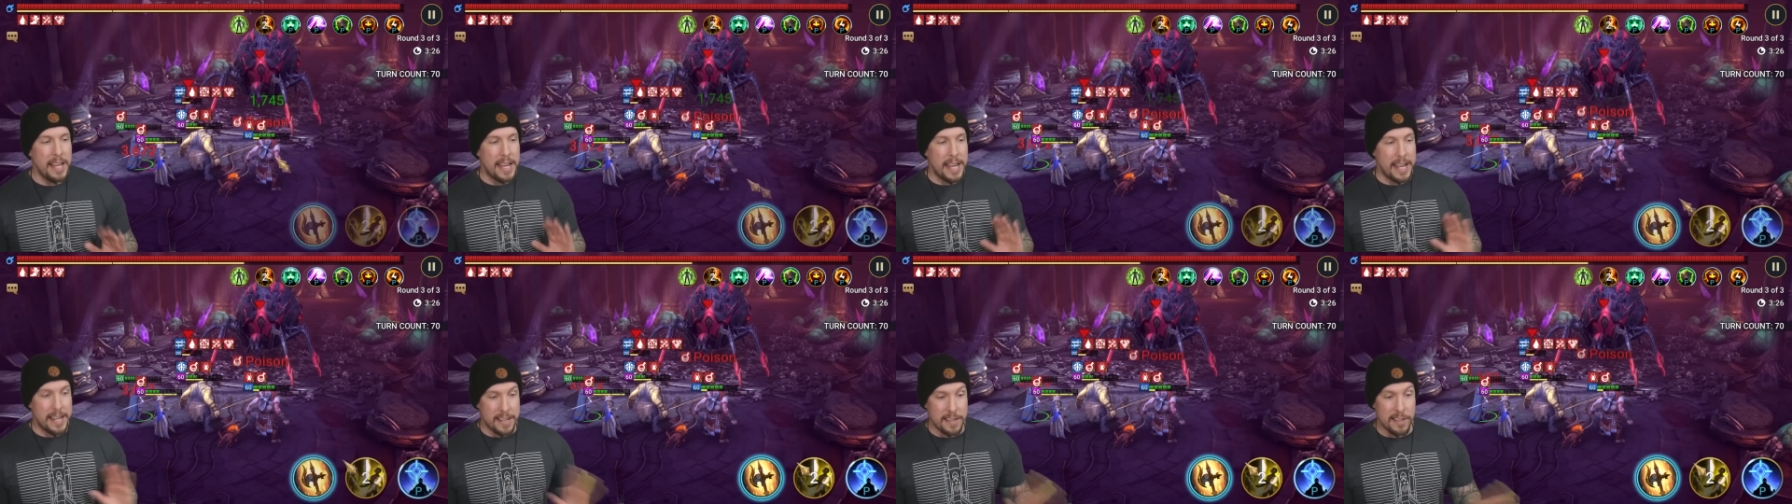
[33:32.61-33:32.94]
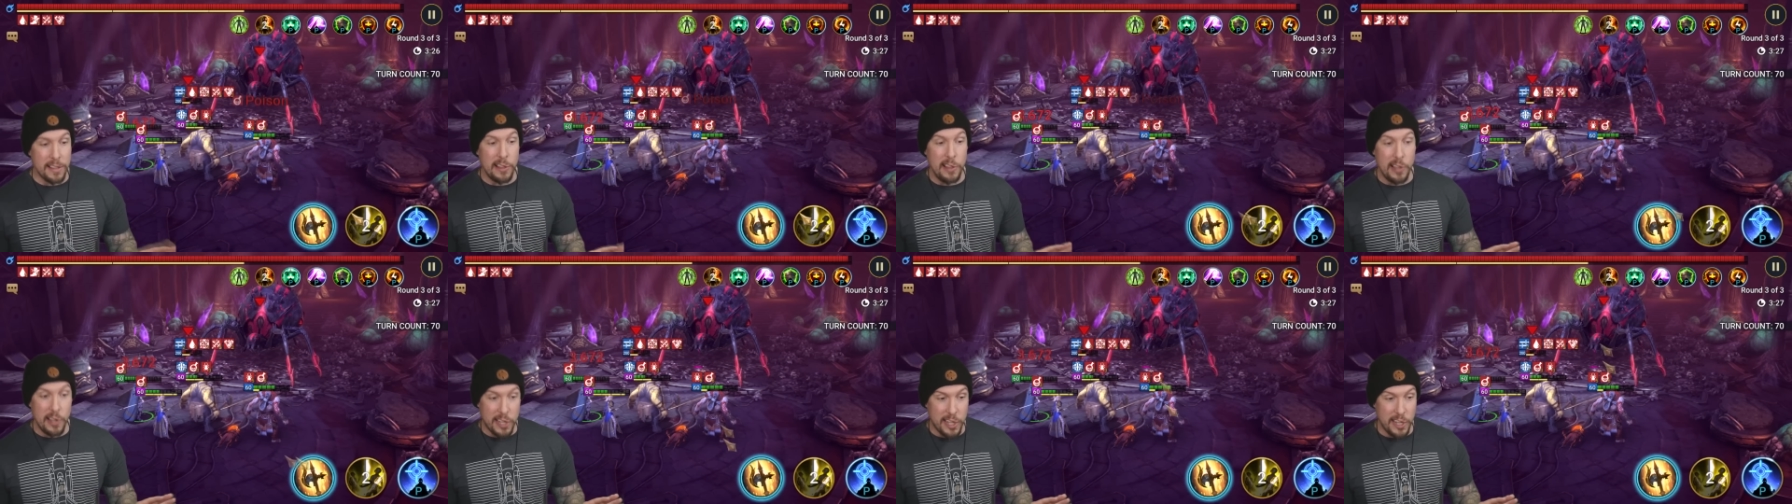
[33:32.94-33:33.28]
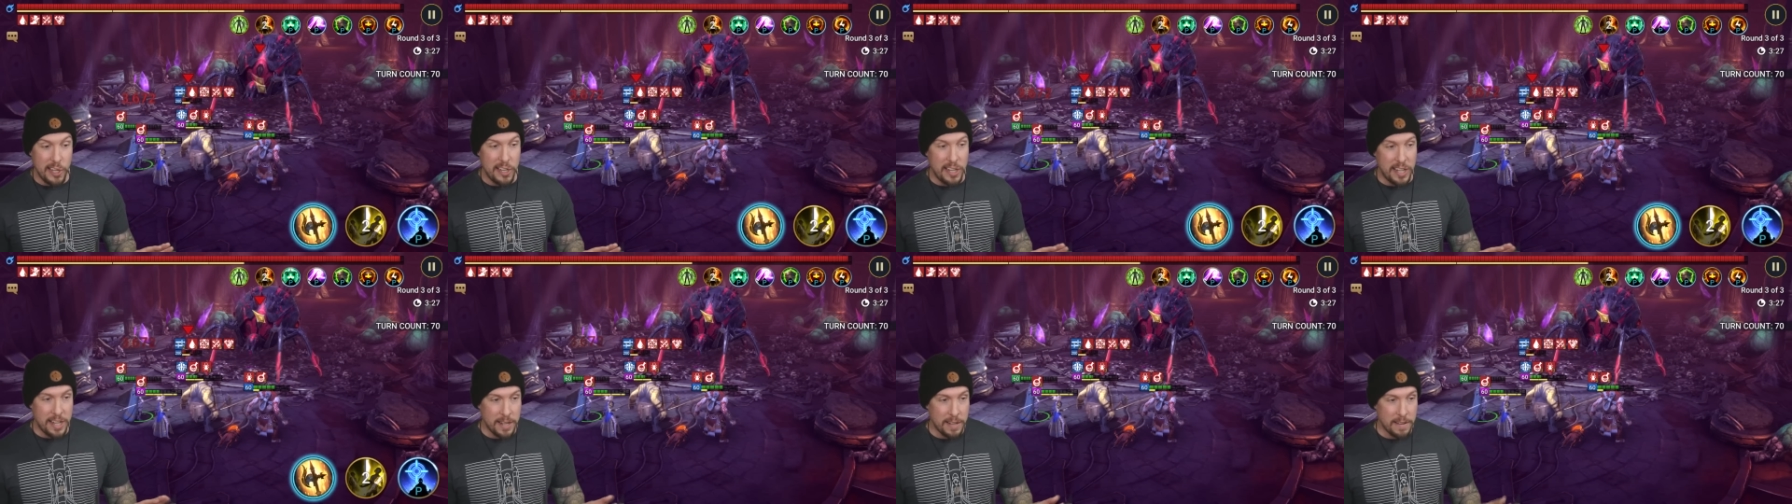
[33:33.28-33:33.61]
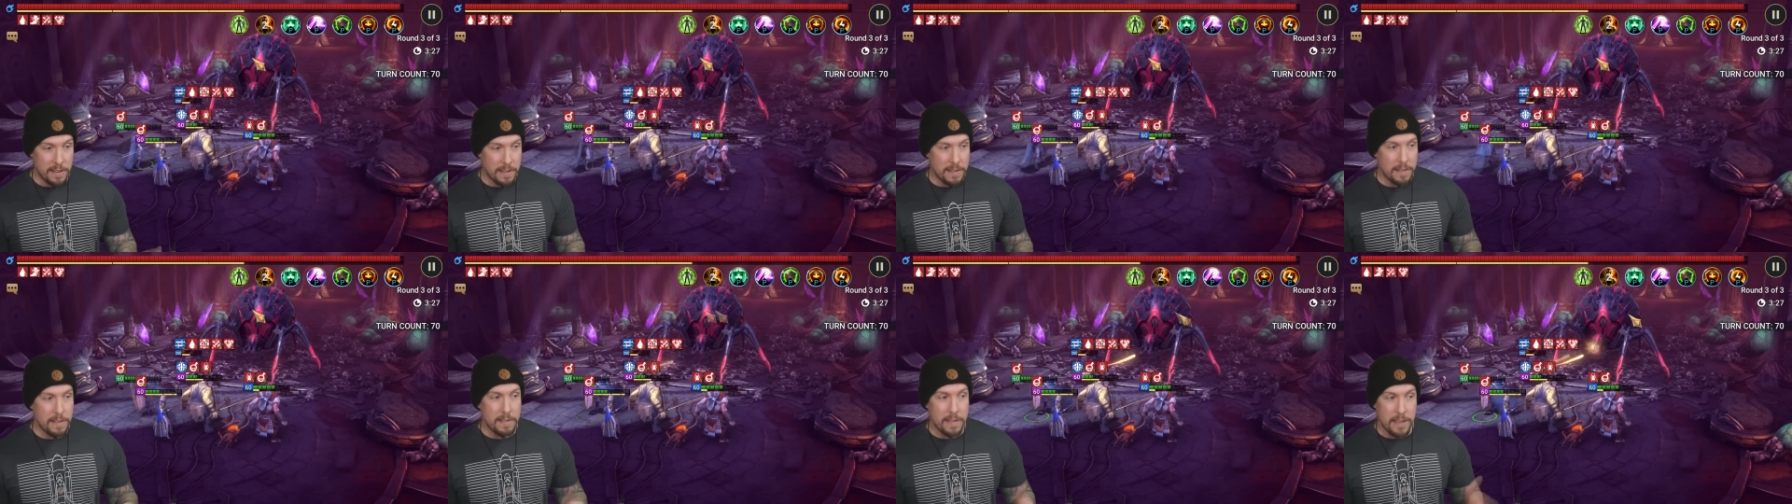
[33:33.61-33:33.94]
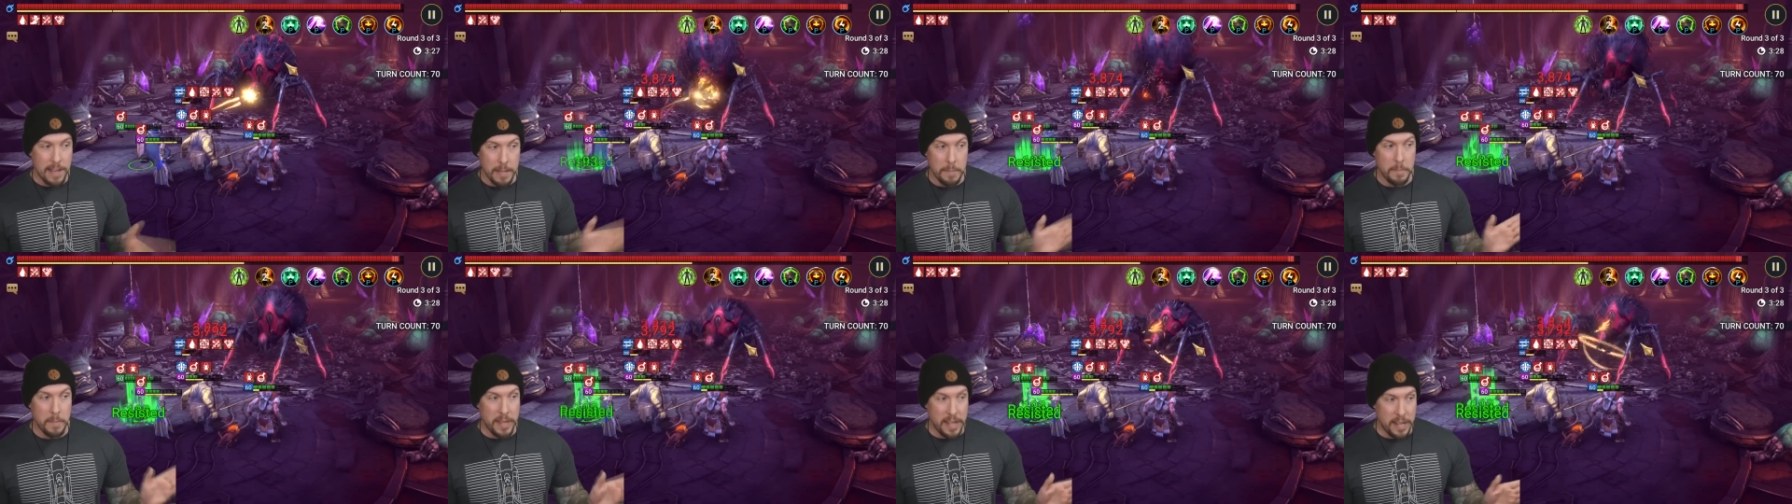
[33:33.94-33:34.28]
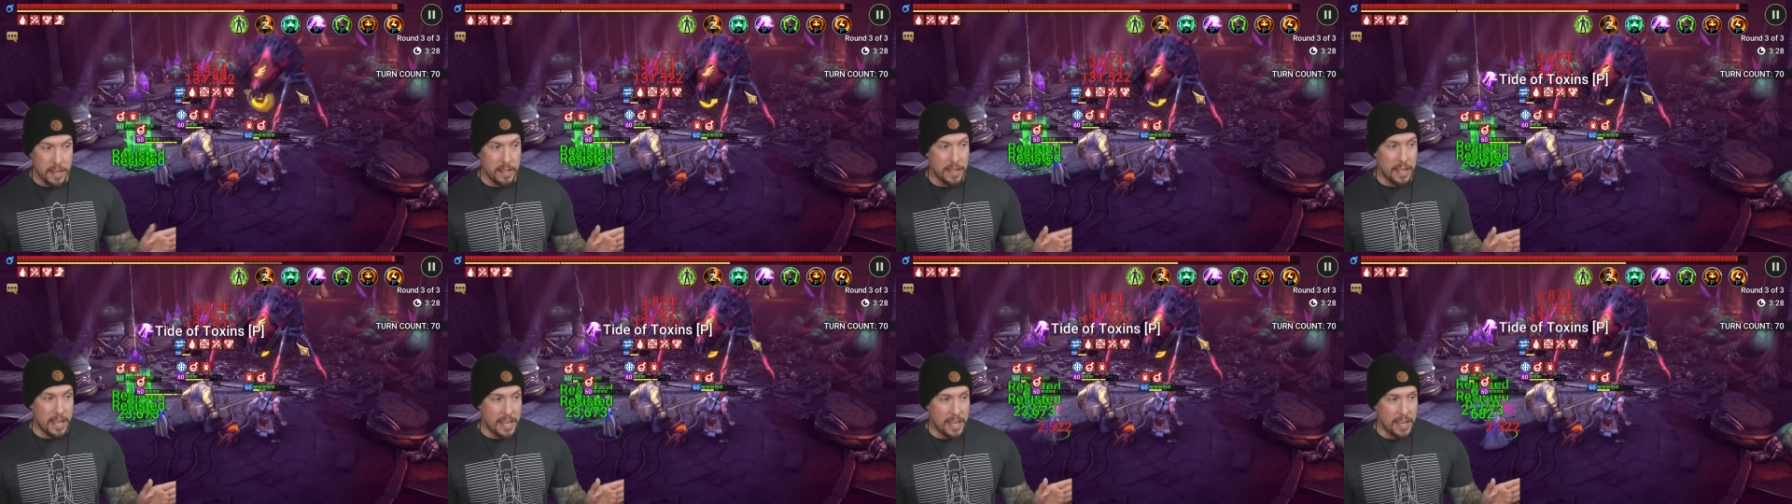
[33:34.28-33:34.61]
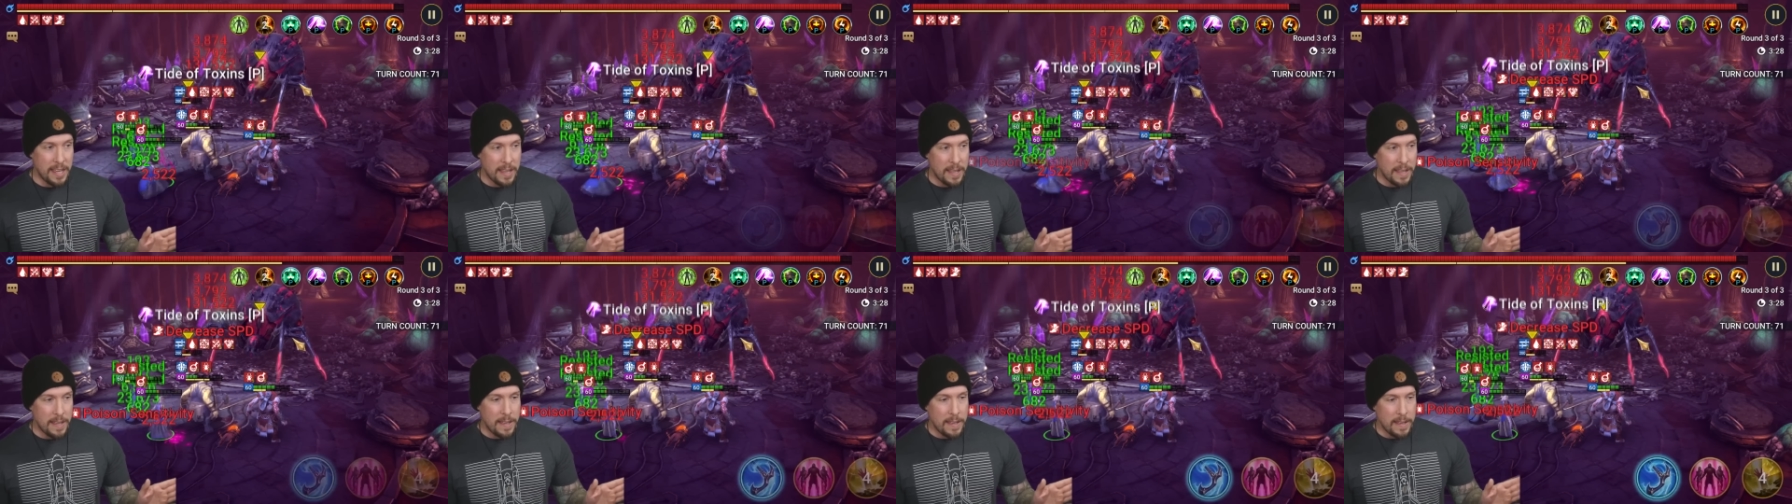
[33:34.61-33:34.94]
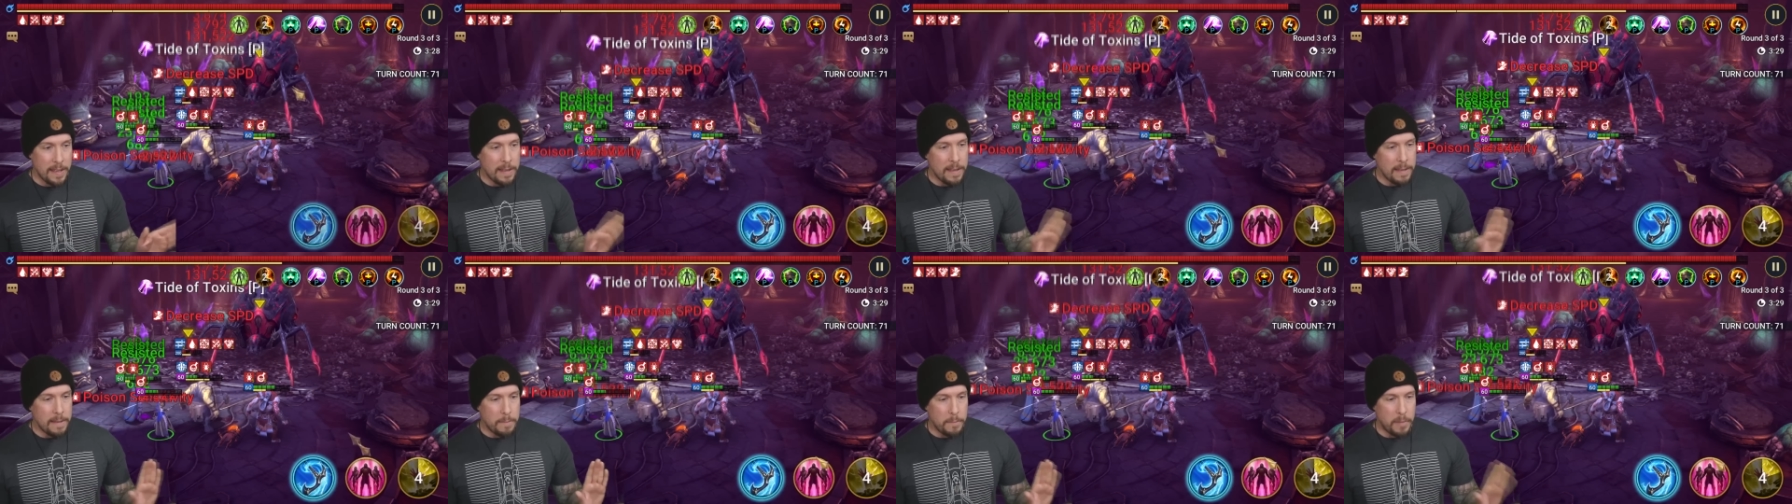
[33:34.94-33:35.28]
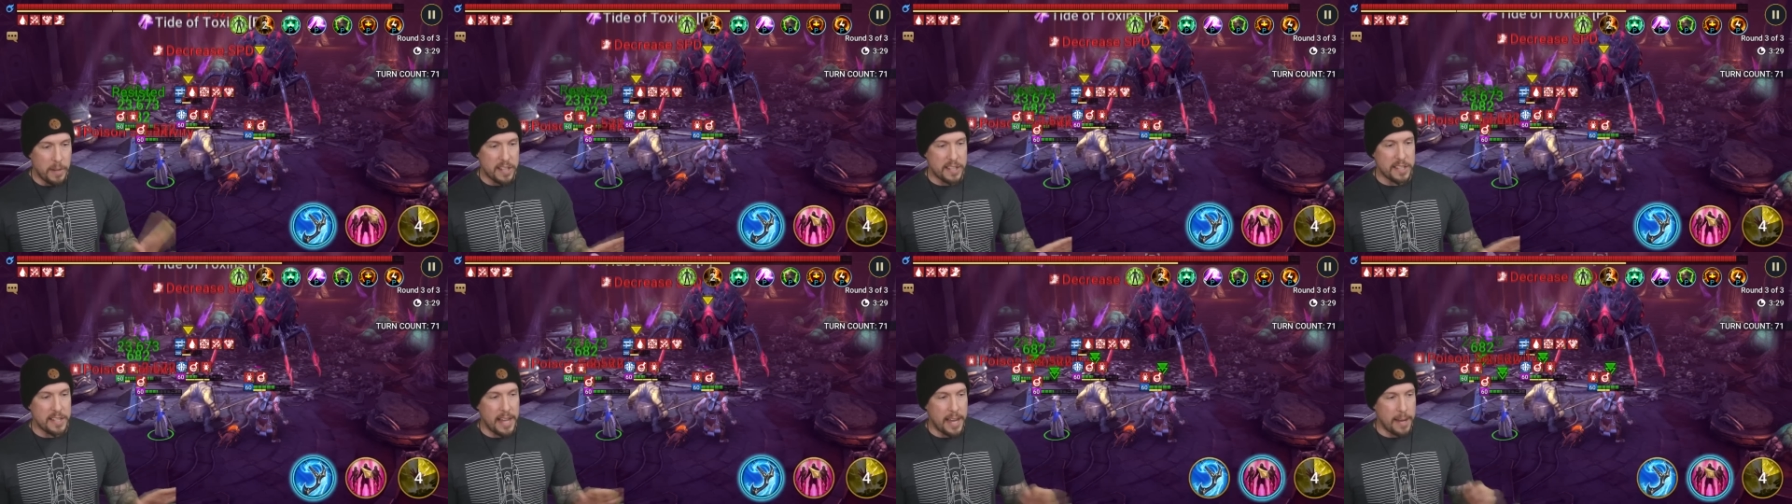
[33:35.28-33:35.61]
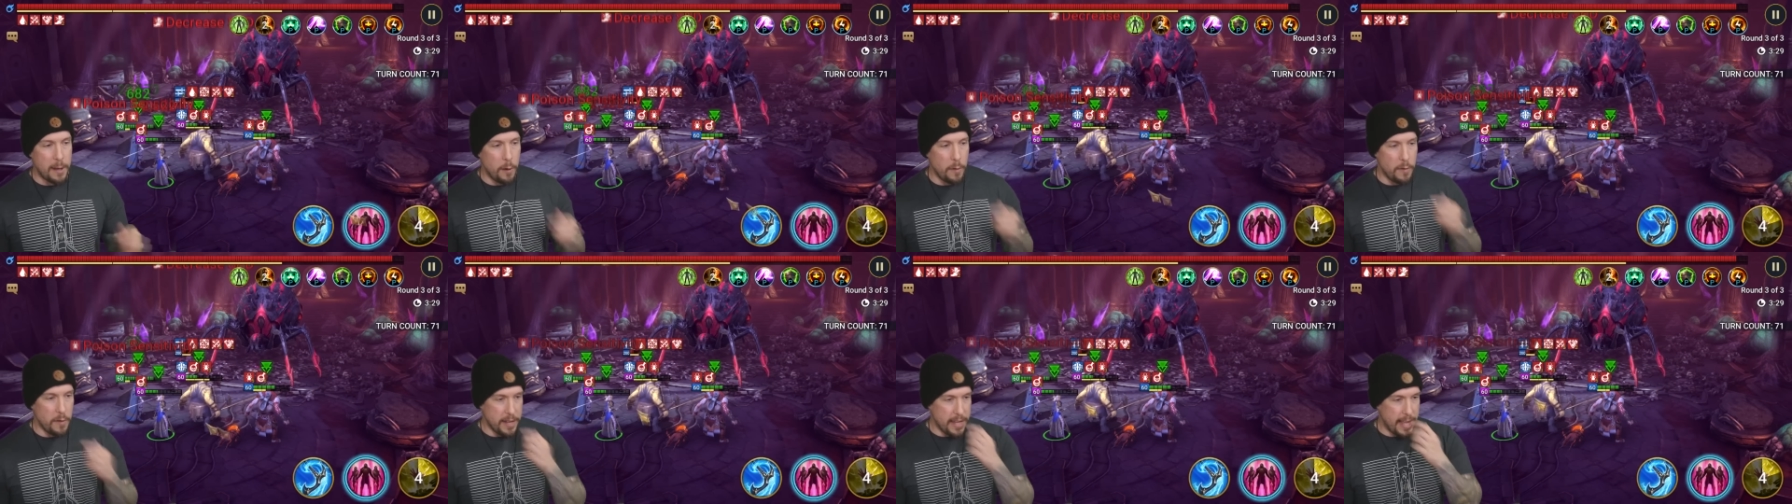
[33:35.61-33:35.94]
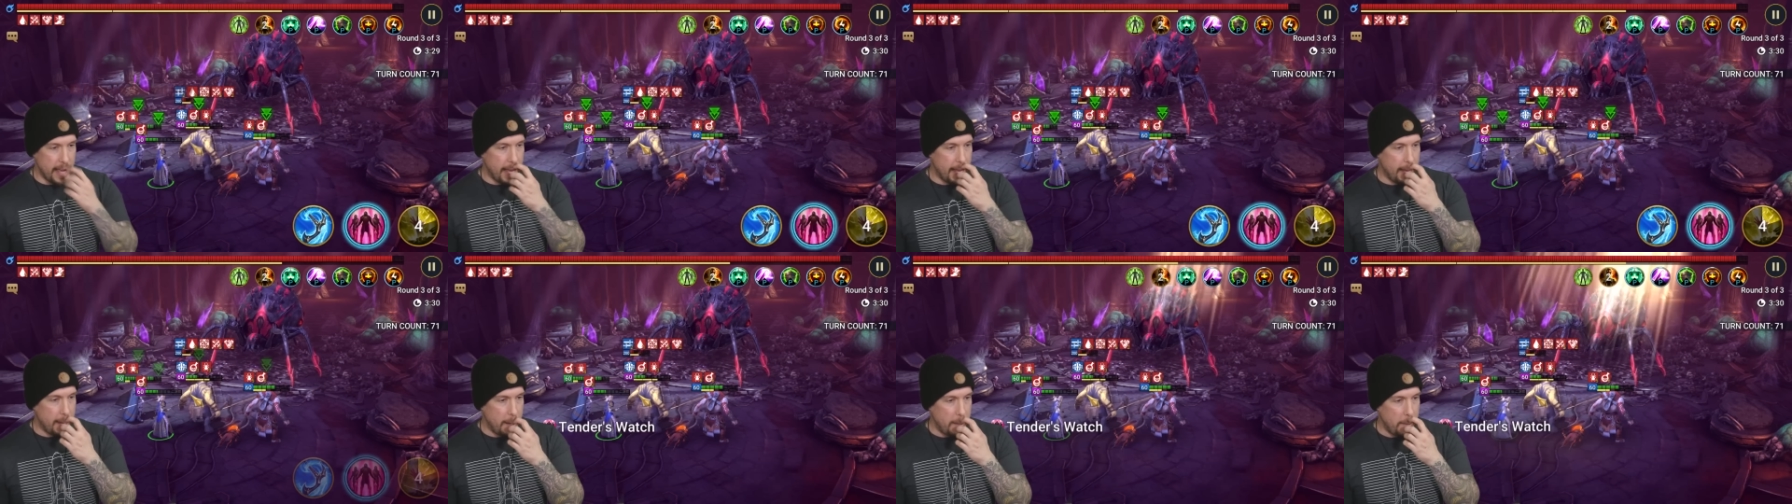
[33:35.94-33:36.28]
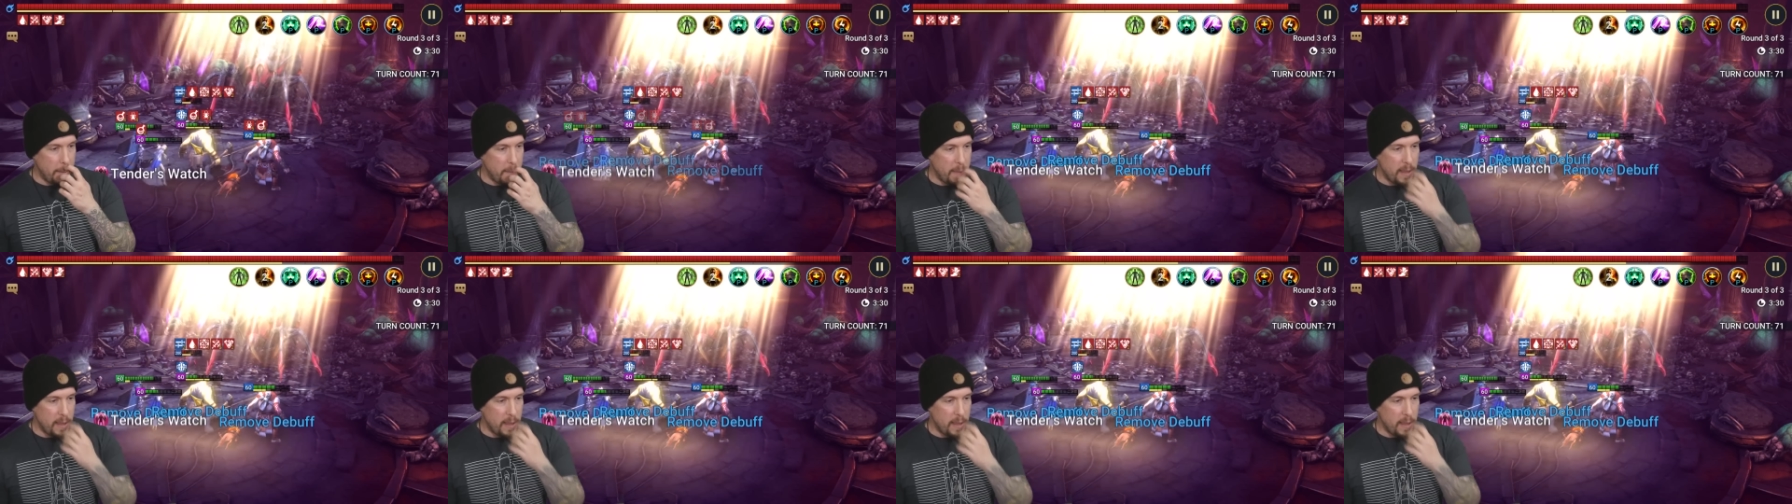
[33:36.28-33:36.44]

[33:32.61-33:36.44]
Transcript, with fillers: It doesn't look good, admittedly, but it's not over yet.